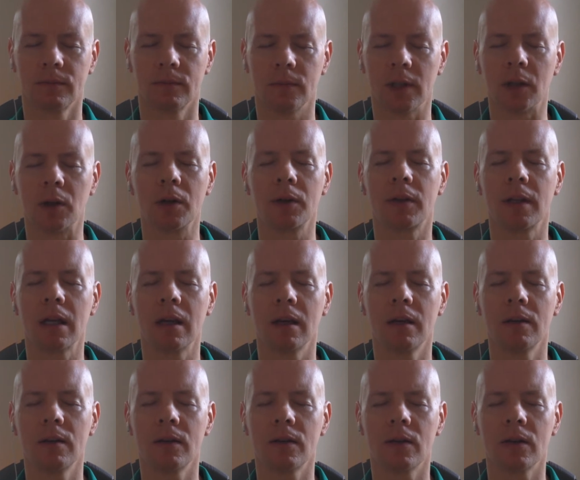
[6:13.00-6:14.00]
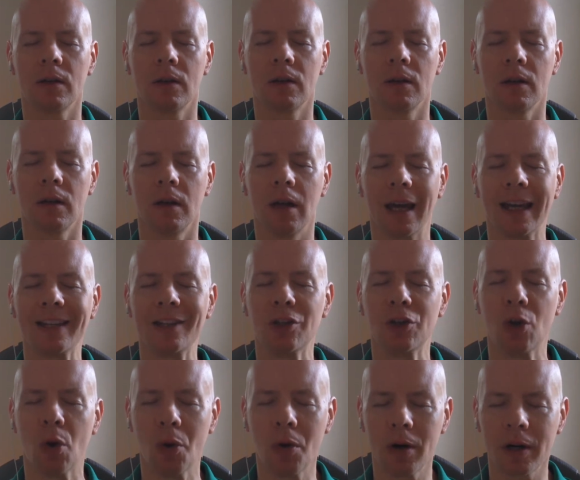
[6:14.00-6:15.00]
There are things in
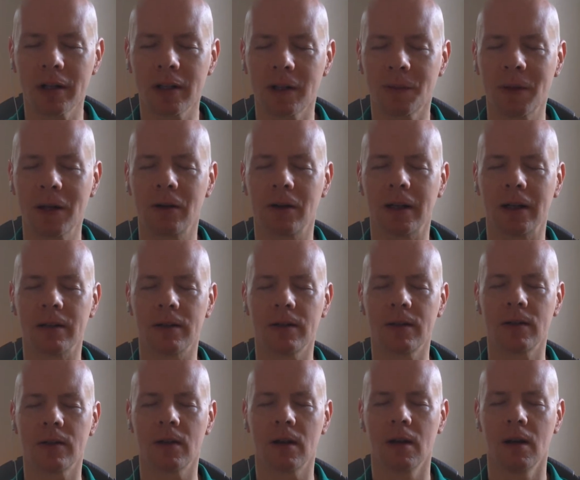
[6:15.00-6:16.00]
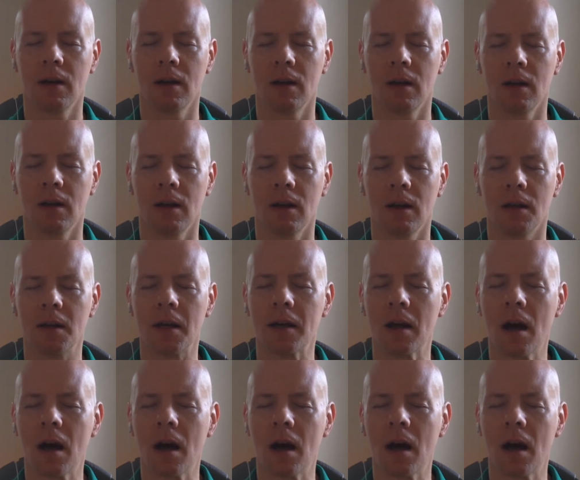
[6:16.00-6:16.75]
your experience that